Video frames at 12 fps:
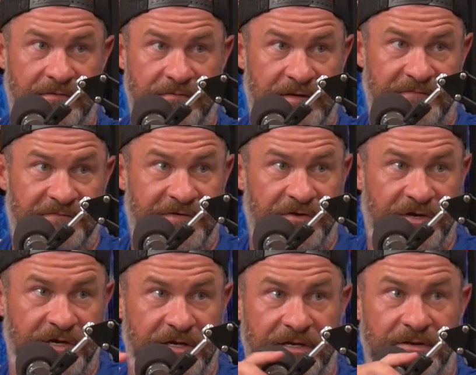You didn't feel
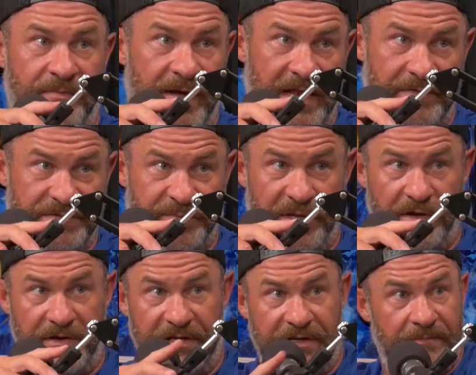good. Your body mm -hmm. was
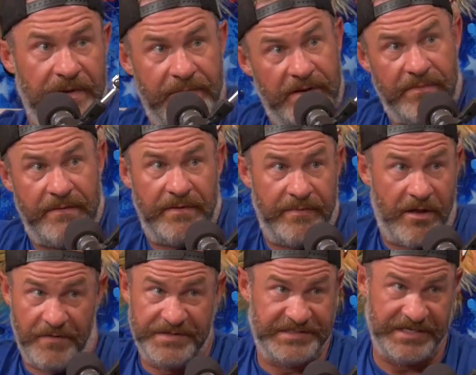bloated. You blah, blah, blah, blah, blah.
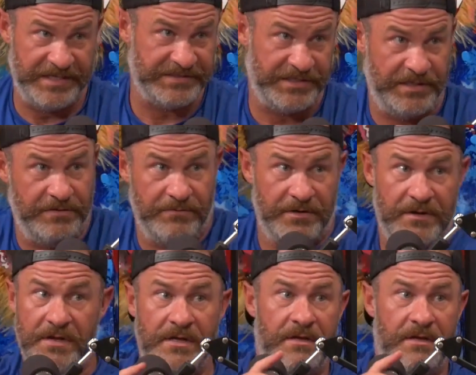All these yeah. things that you were